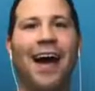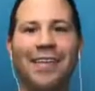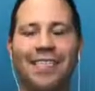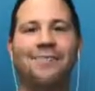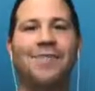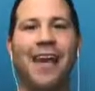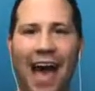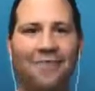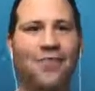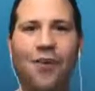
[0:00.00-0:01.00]
him. You
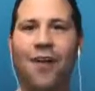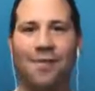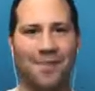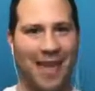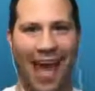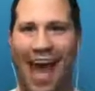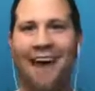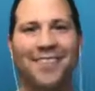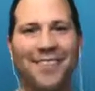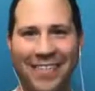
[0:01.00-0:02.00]
have to call him. You have
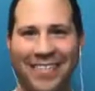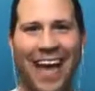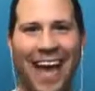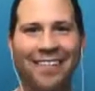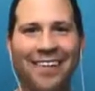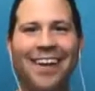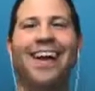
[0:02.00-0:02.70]
to reach out.